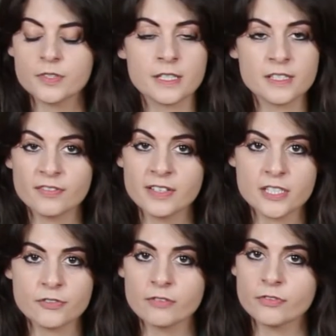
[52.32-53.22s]
It's very
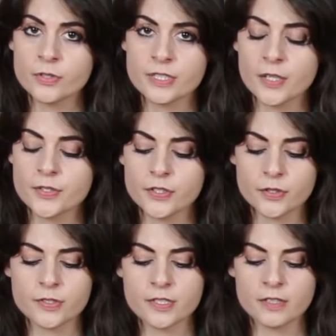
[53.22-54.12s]
straightforward how to
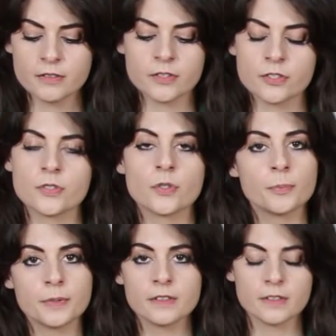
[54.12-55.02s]
use it. You just
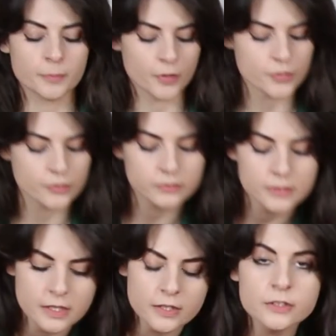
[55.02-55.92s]
open the bottle,
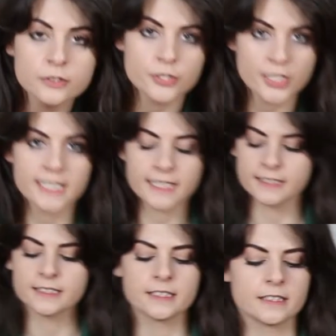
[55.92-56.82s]
you shake
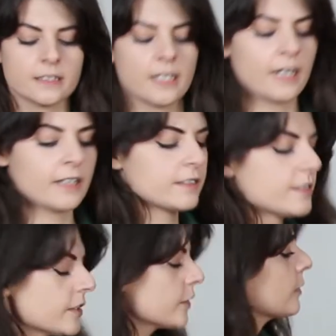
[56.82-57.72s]
it,
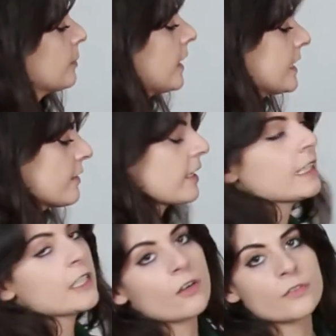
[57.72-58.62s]
and you apply
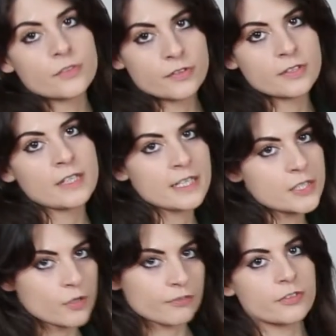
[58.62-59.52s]
directly onto any
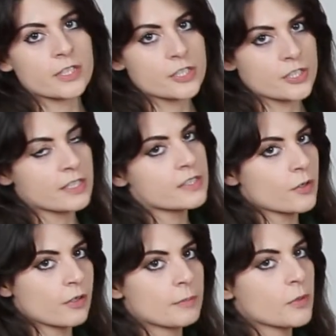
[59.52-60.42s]
soft furnishings
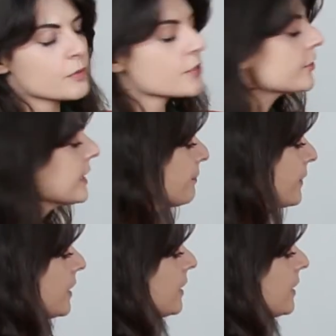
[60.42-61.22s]
or upholstery.